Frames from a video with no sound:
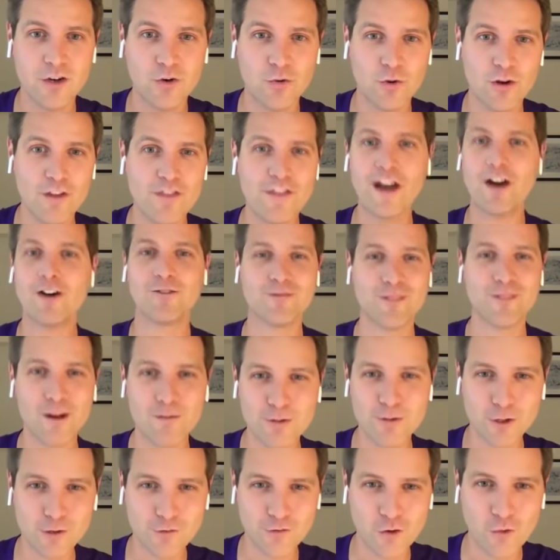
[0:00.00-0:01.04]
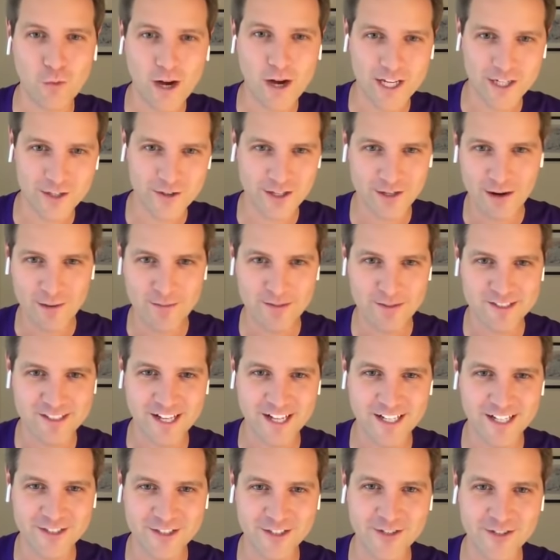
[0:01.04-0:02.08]
without a beautiful winery right
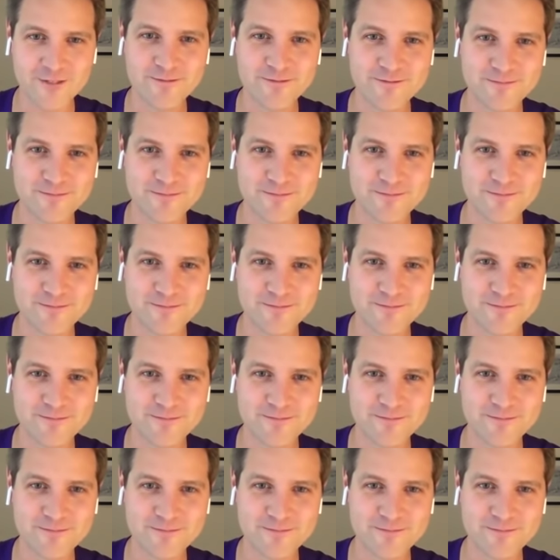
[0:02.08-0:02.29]
beside you.